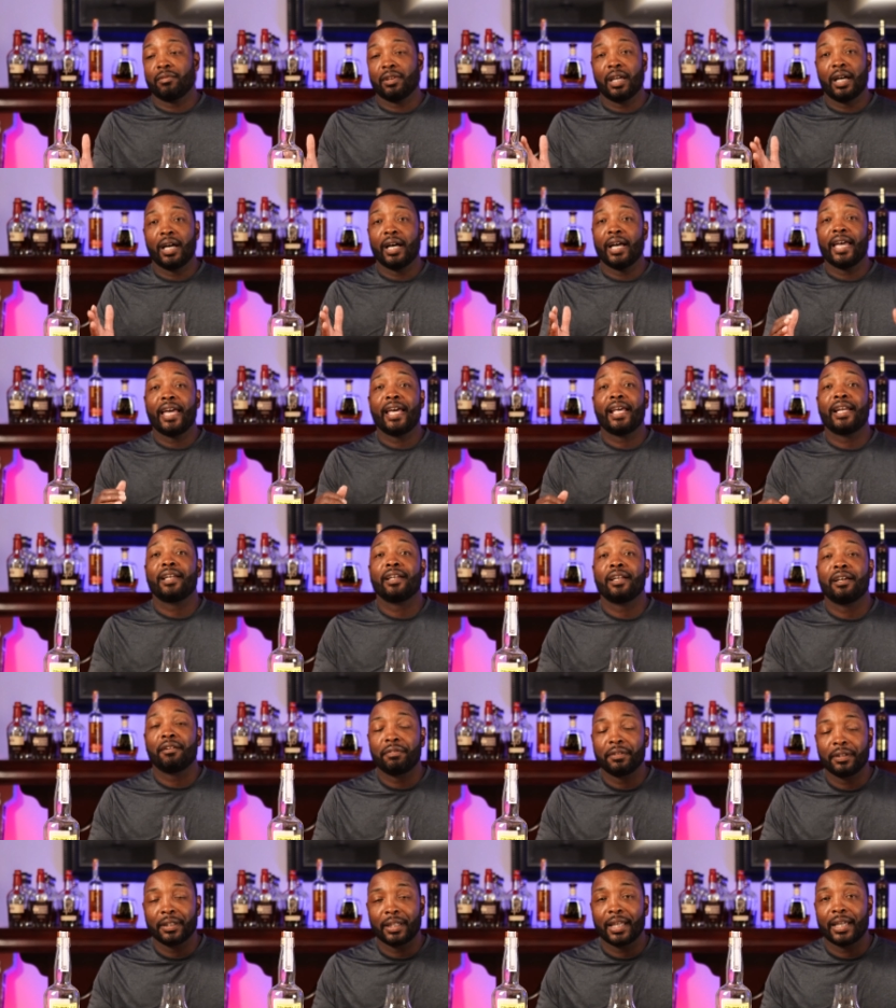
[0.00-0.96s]
ahead
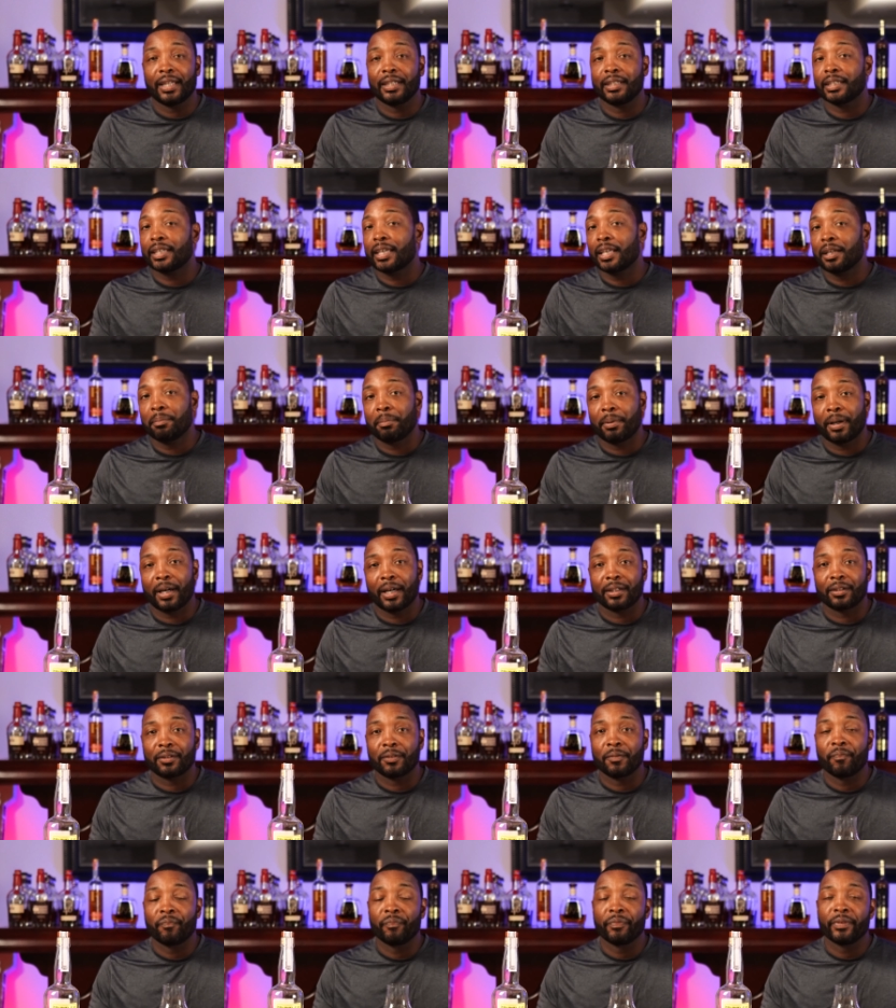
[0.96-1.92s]
enough in line to get a bottle.
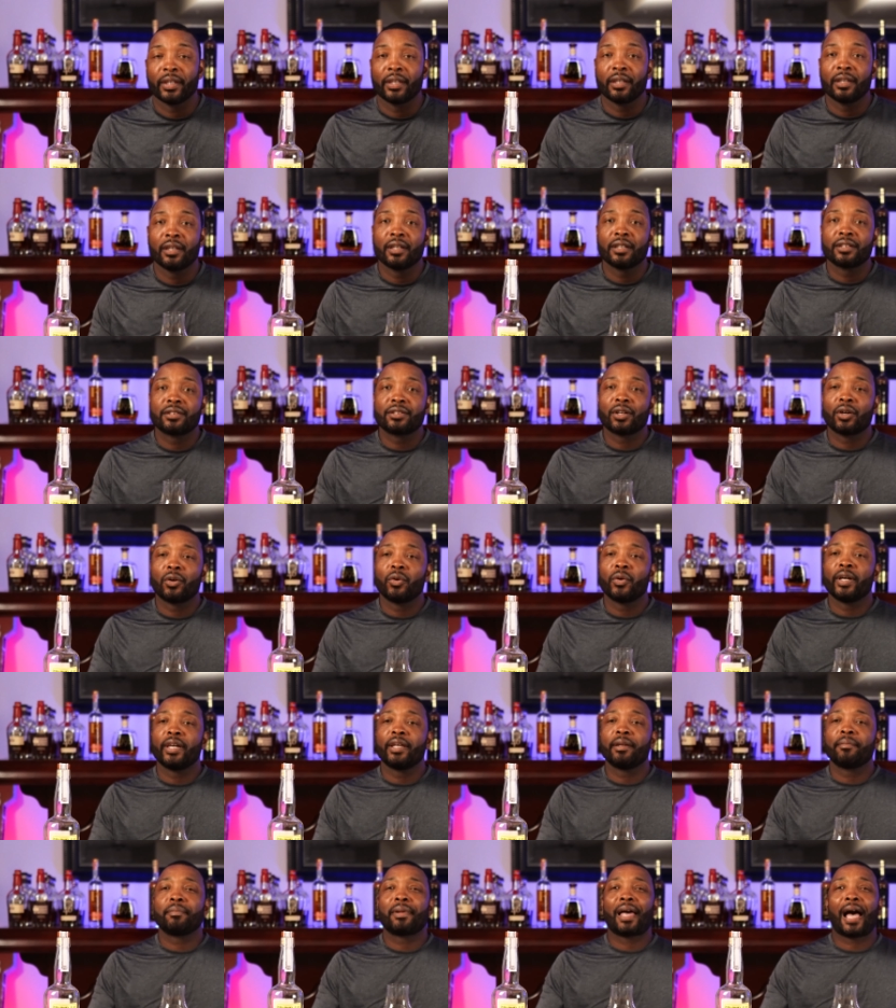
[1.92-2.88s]
So
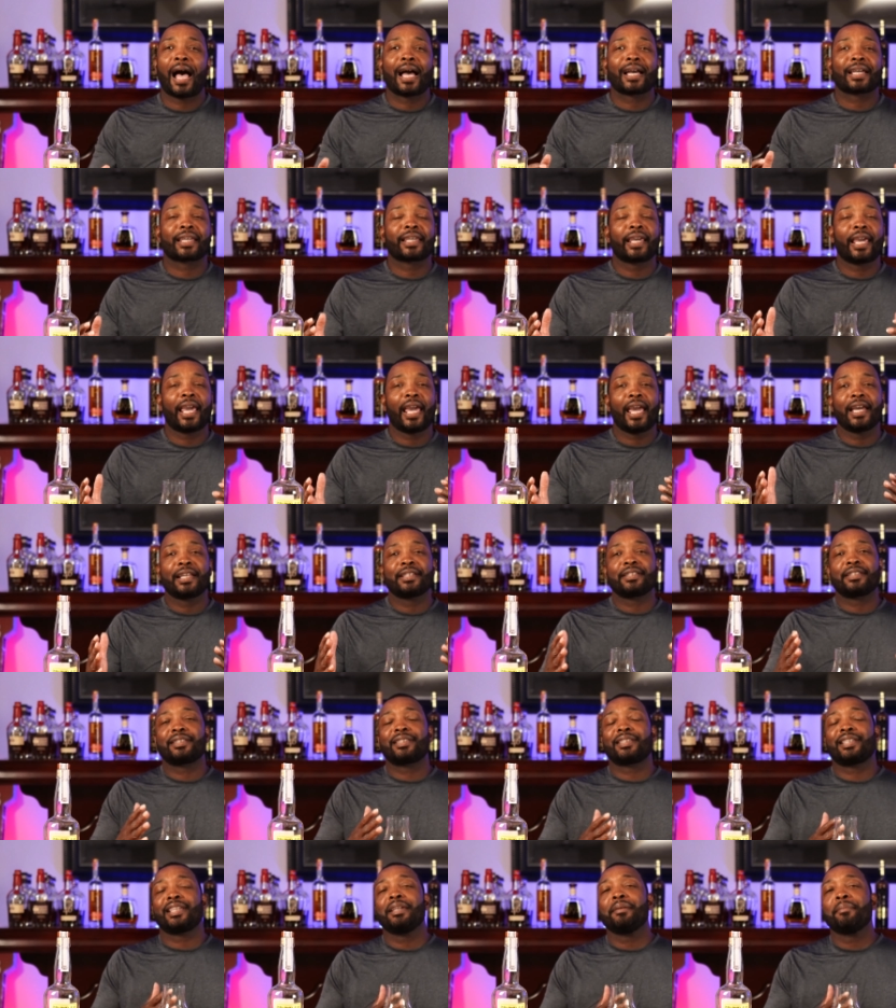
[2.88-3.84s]
it, I can't
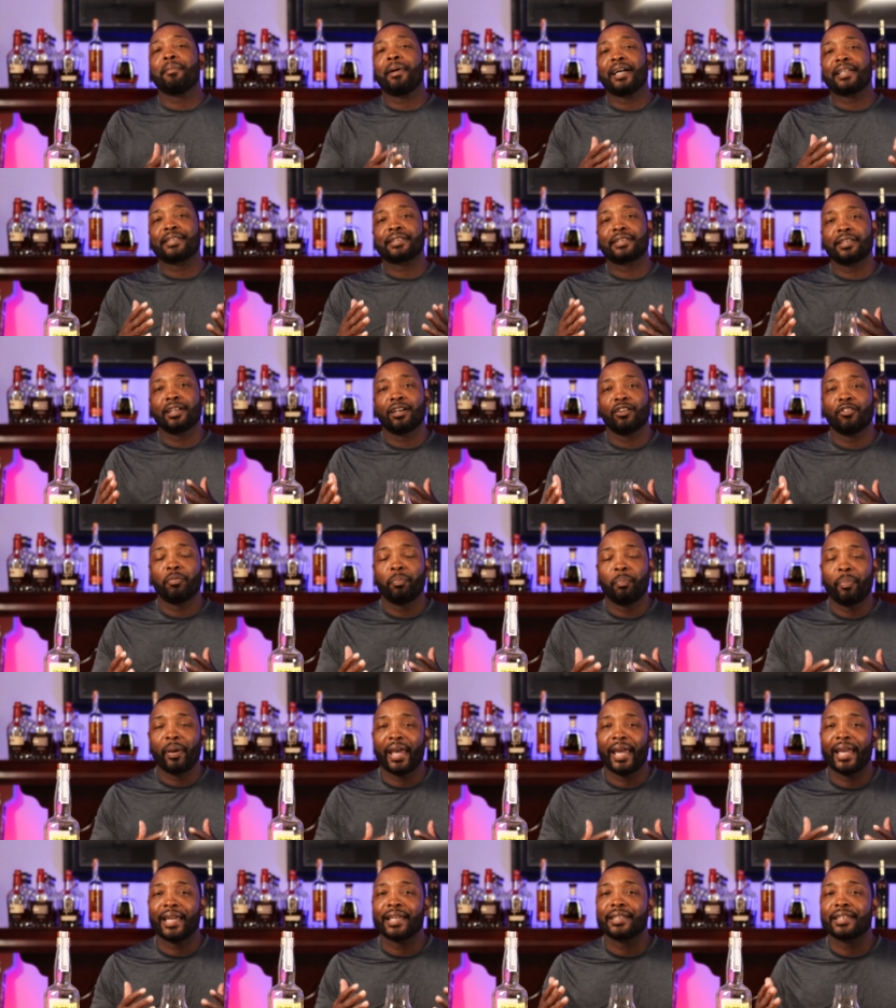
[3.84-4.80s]
see myself
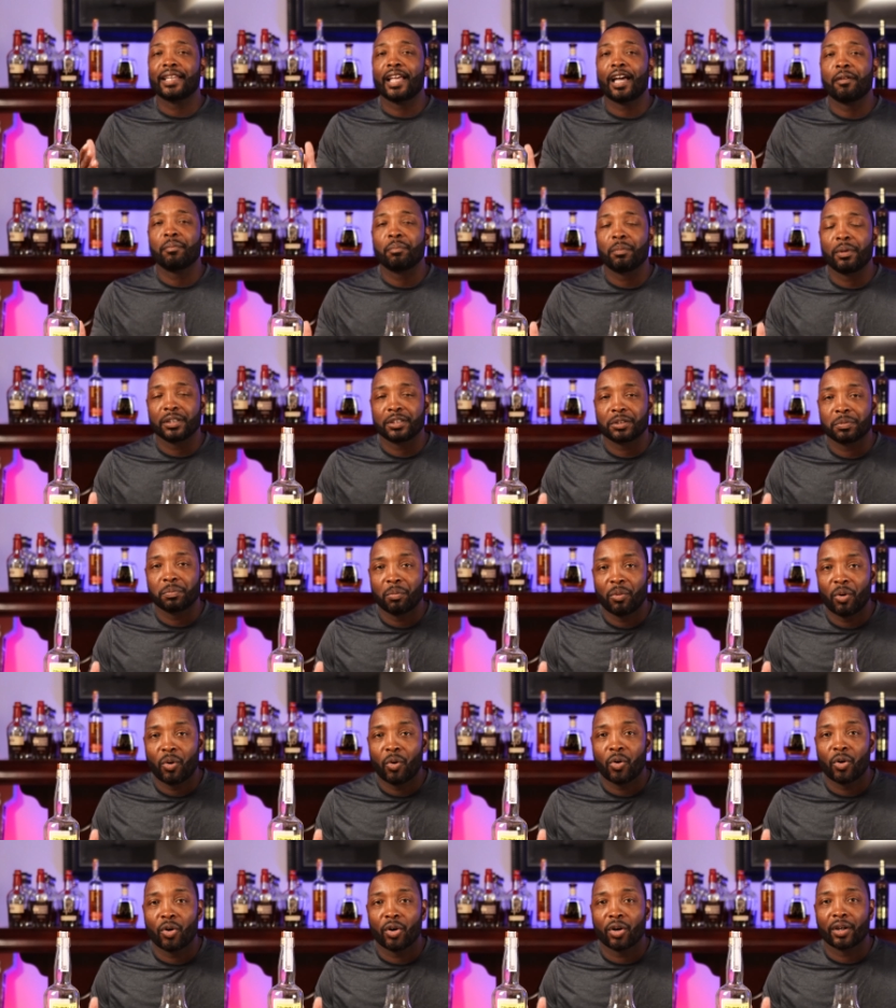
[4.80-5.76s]
paying that much
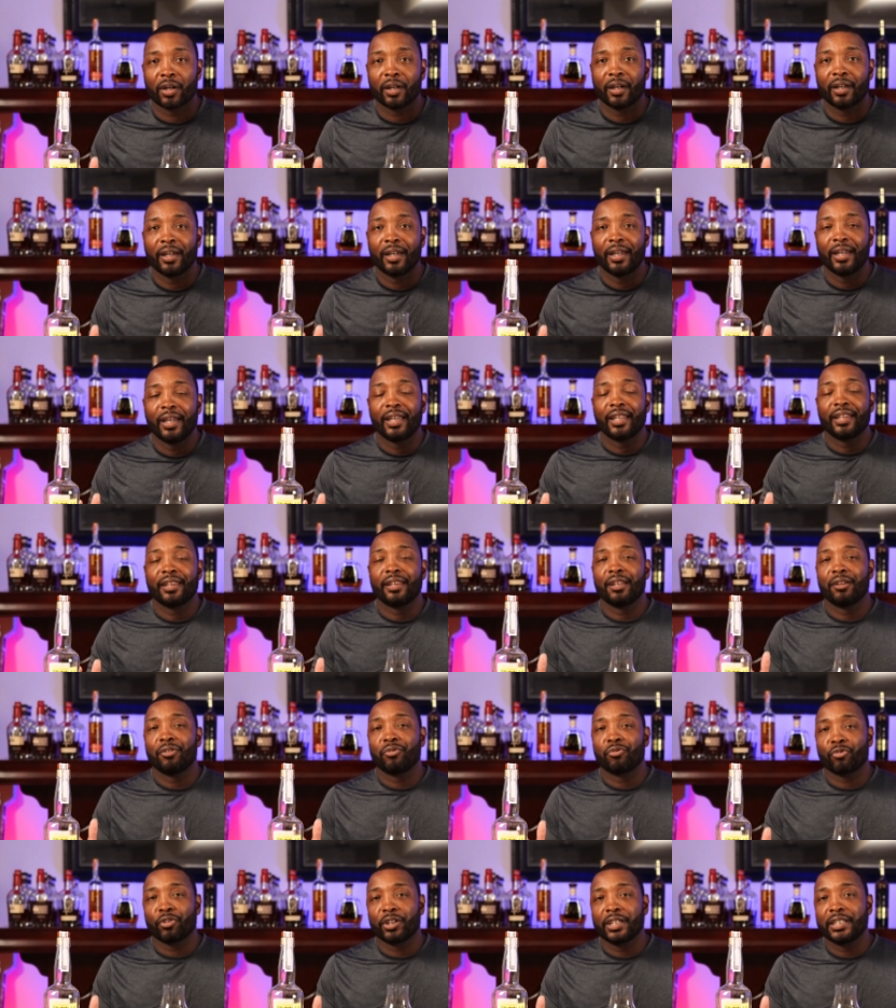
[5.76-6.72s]
more
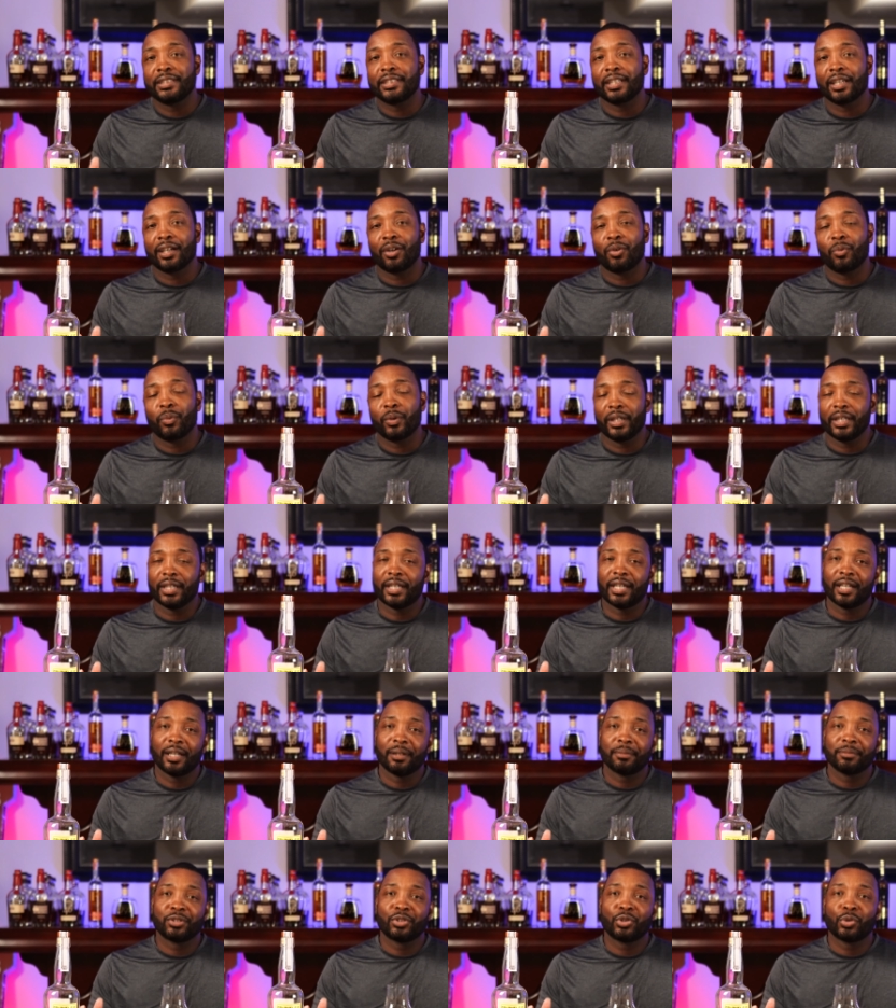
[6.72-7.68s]
than retail when it
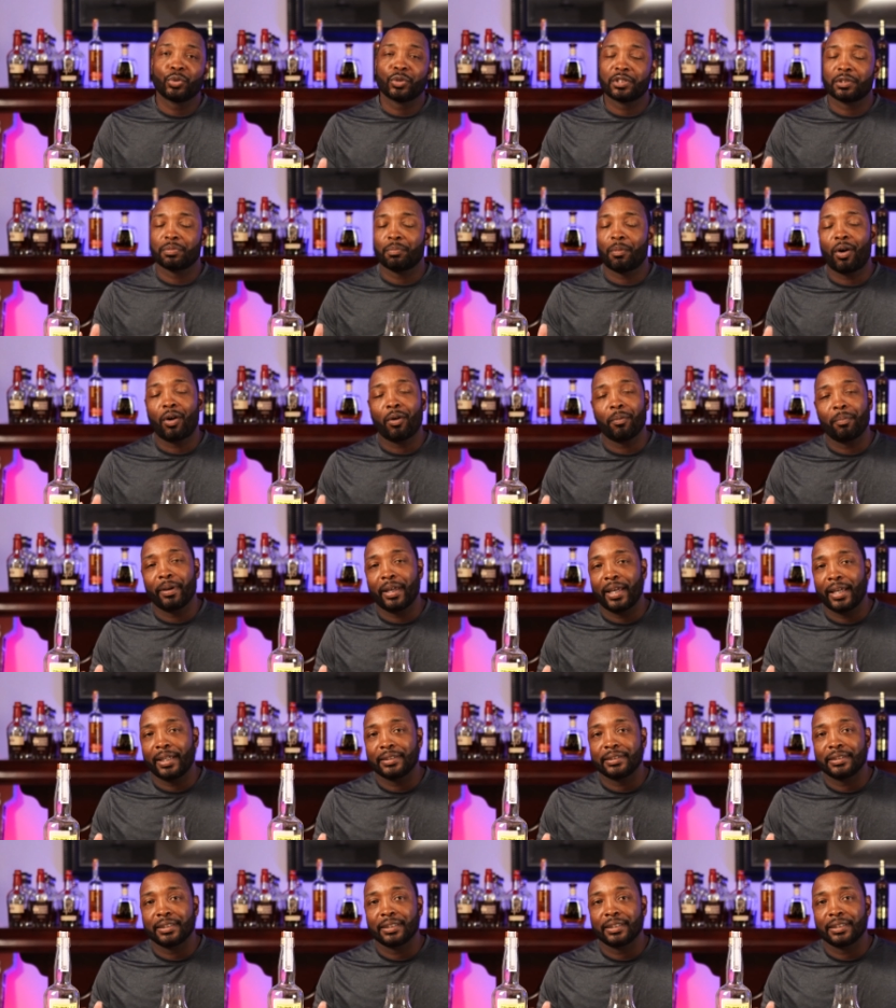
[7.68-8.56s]
comes to a small batch